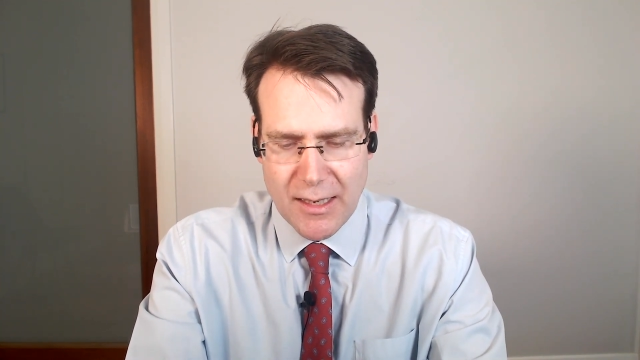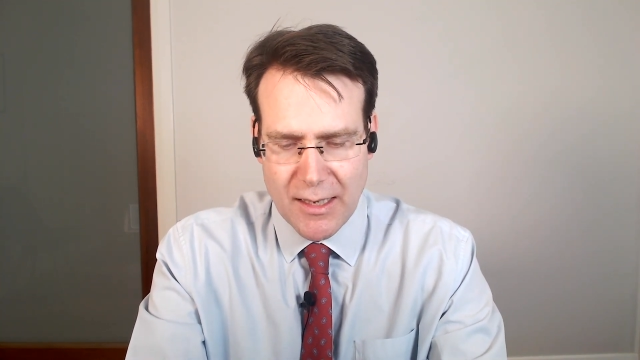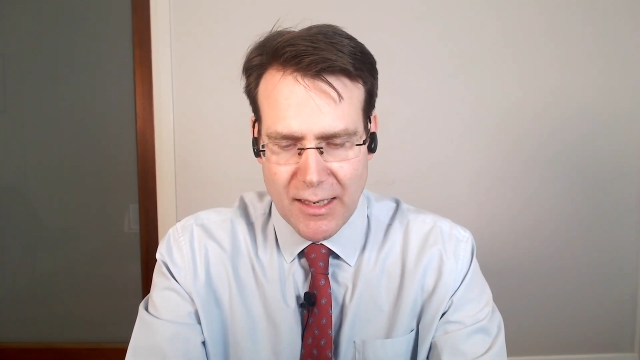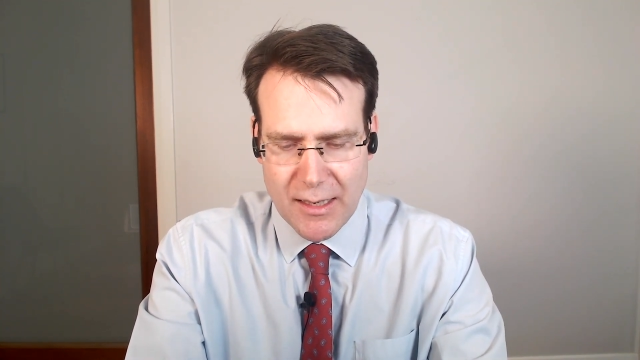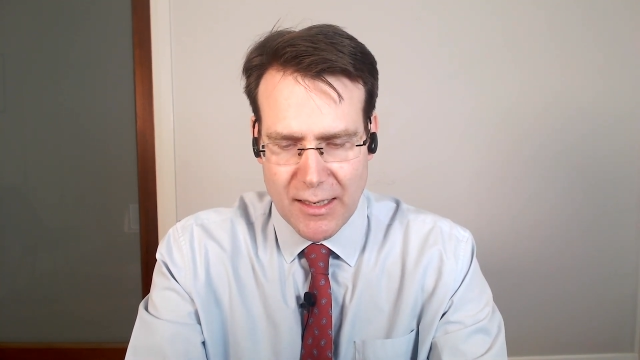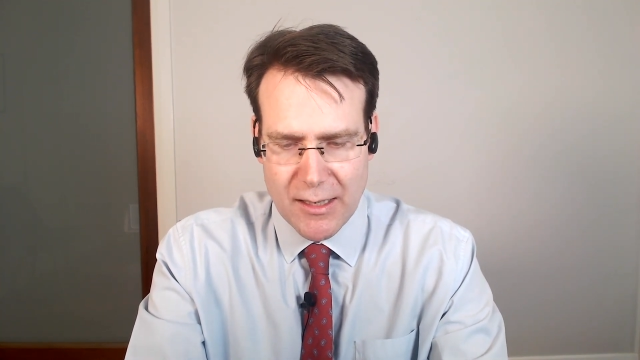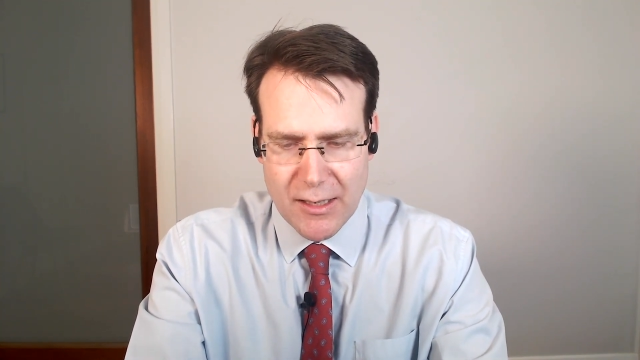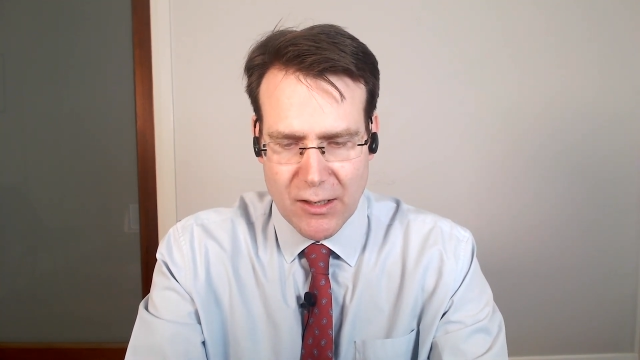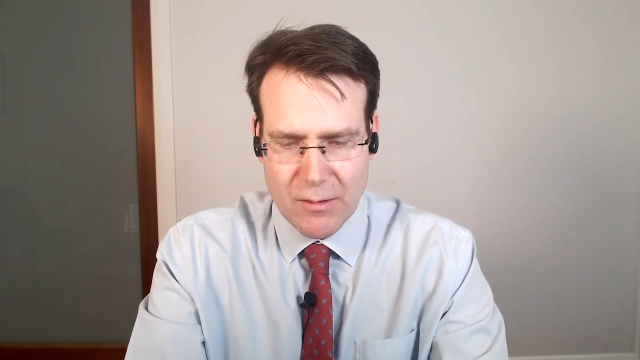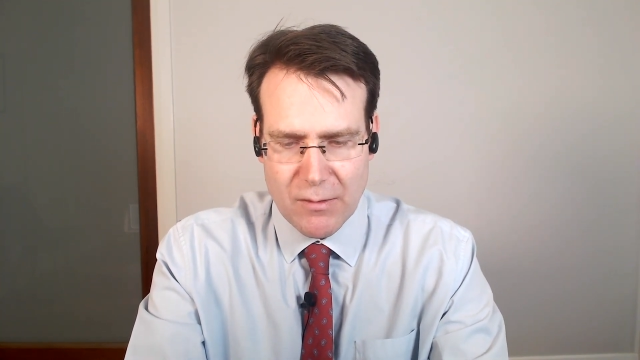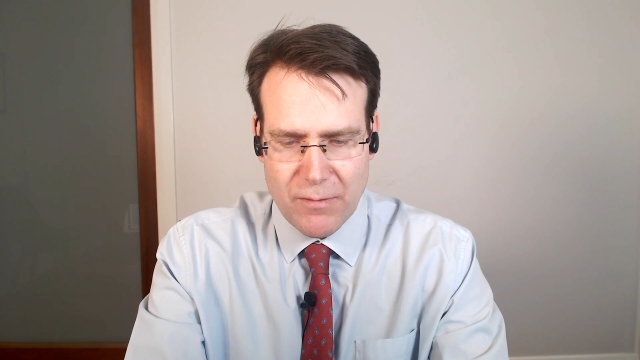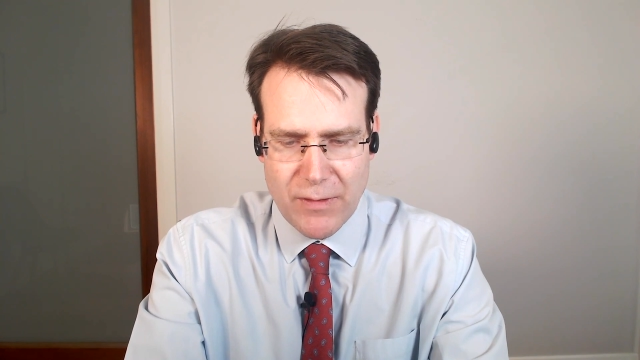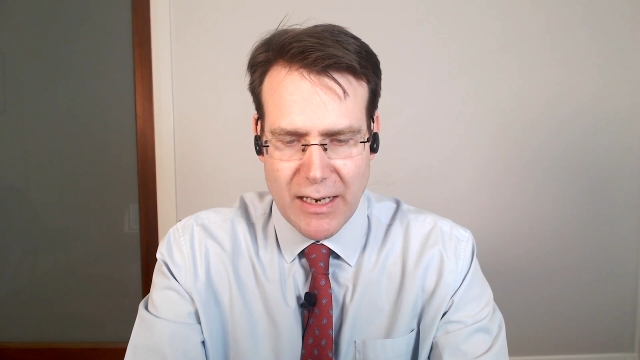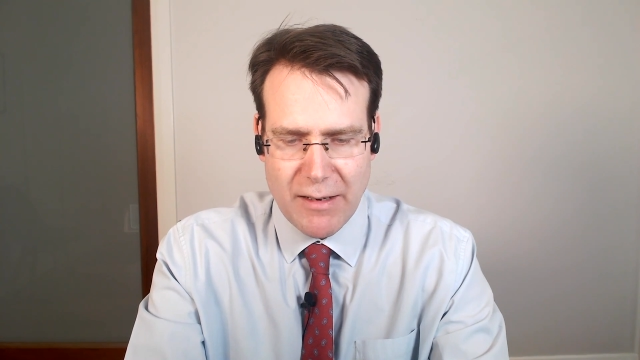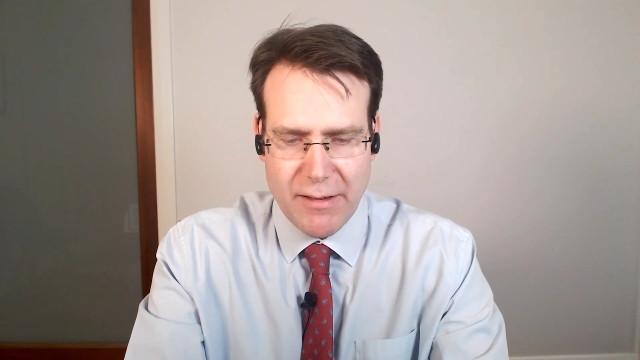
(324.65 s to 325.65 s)

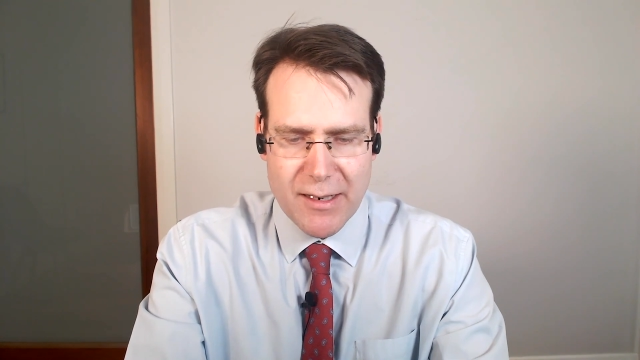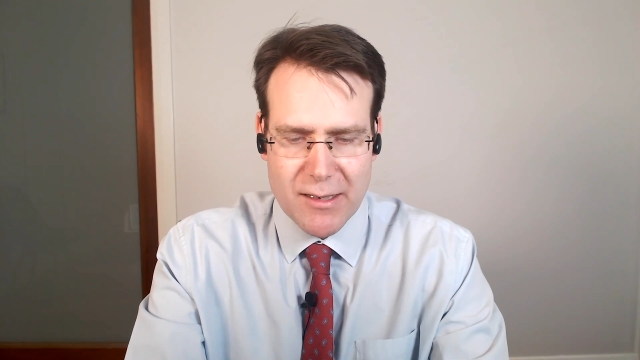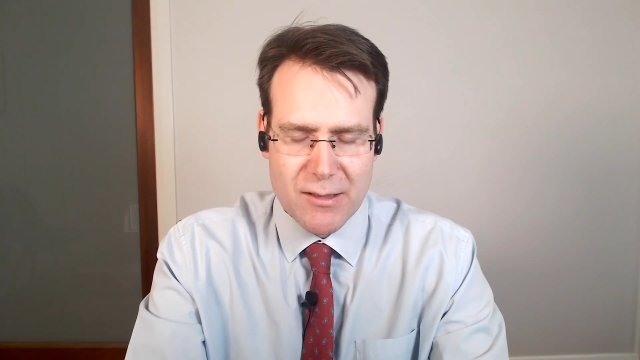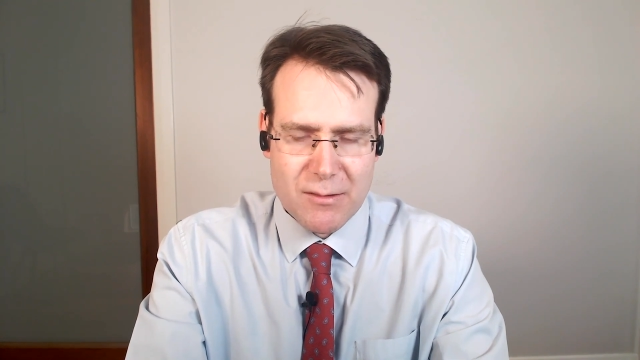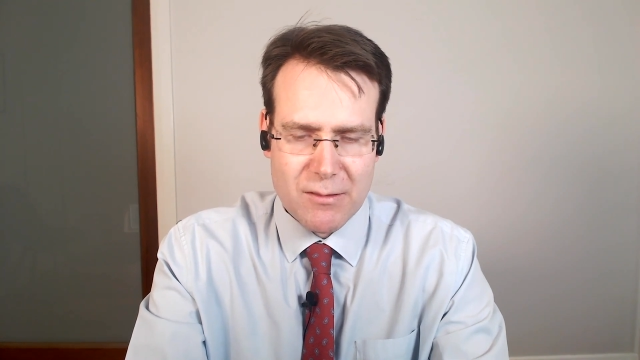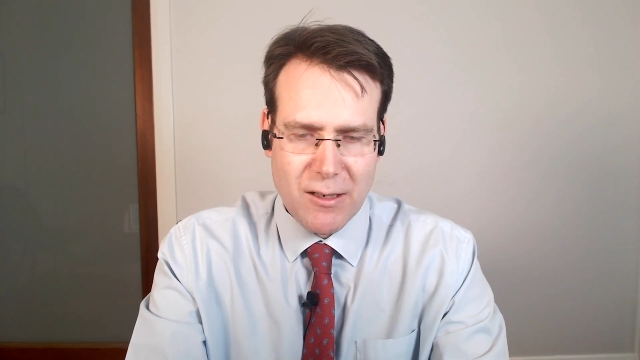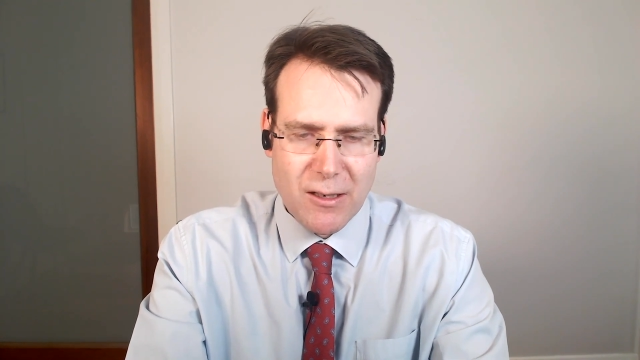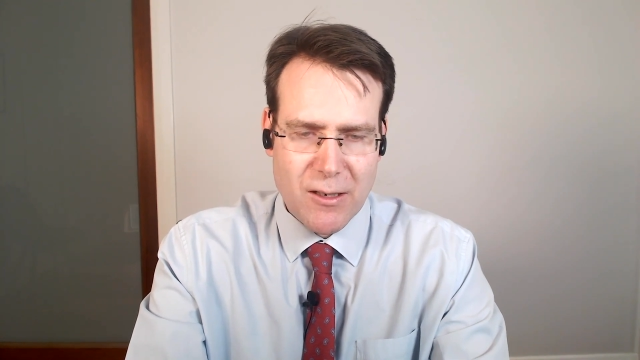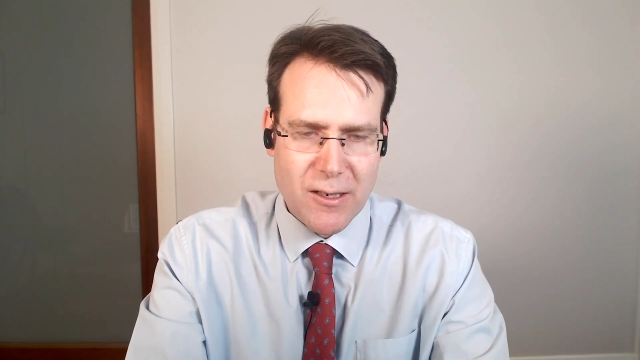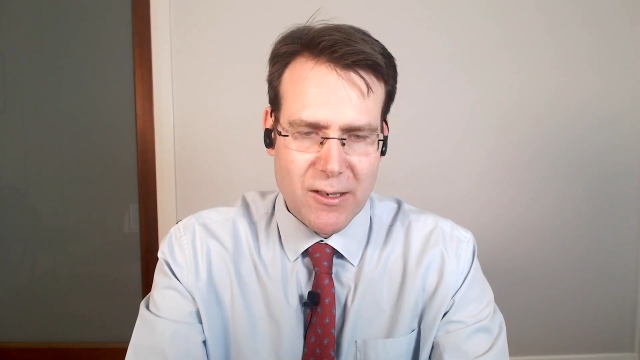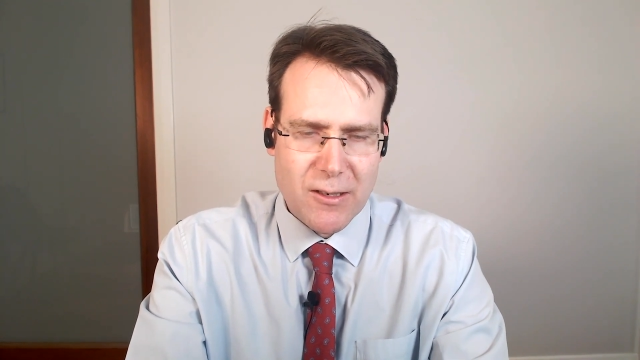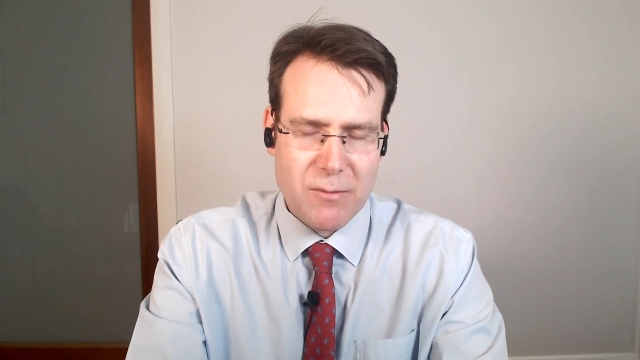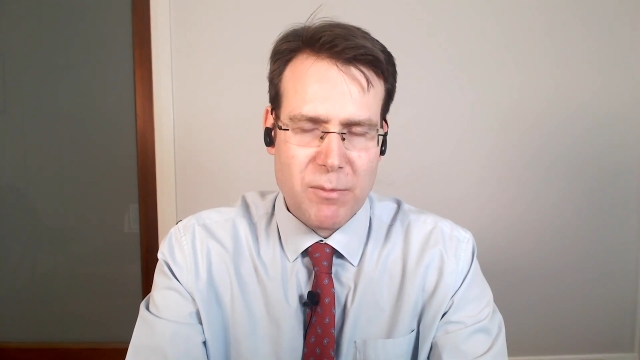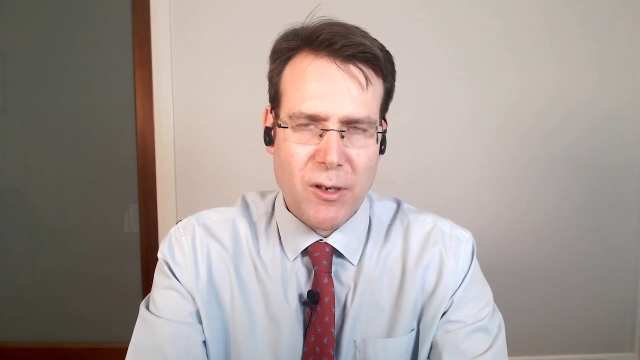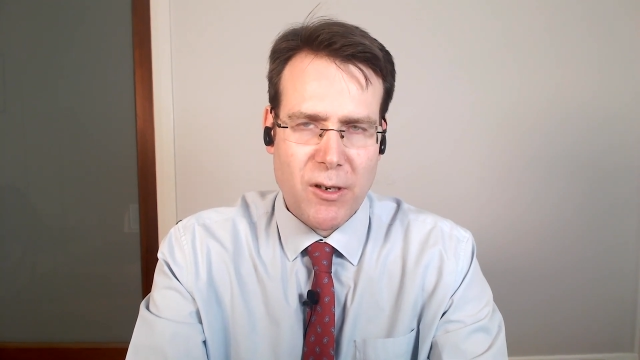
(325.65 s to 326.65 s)
various
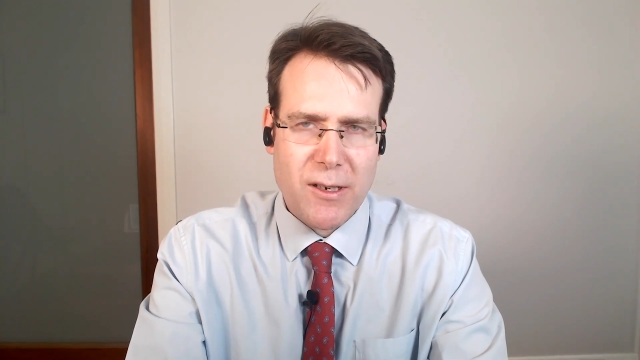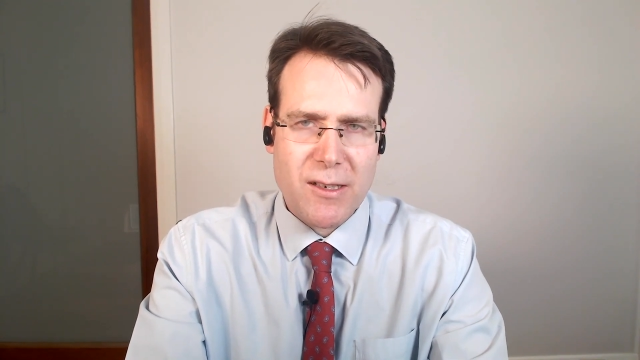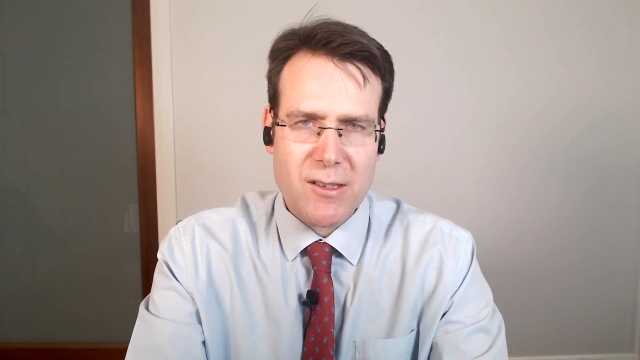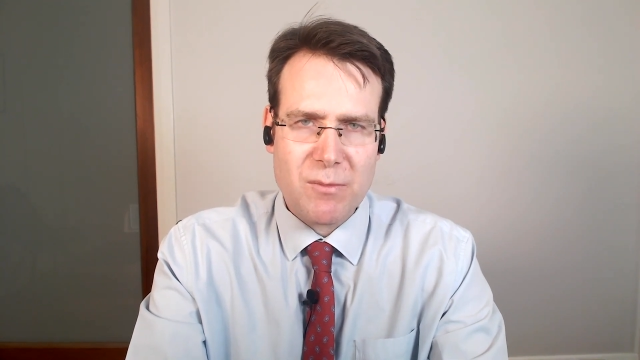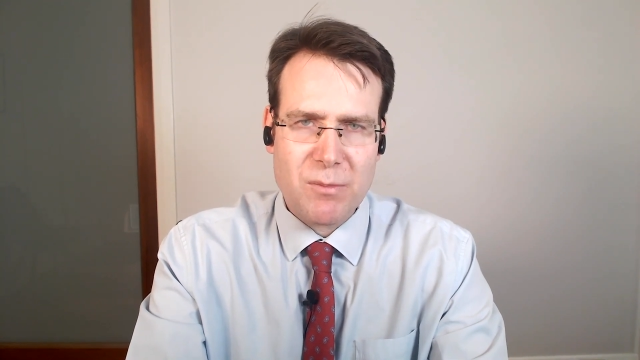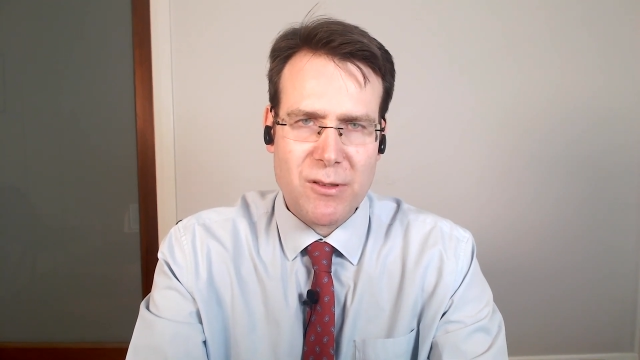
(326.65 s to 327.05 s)
learned bodies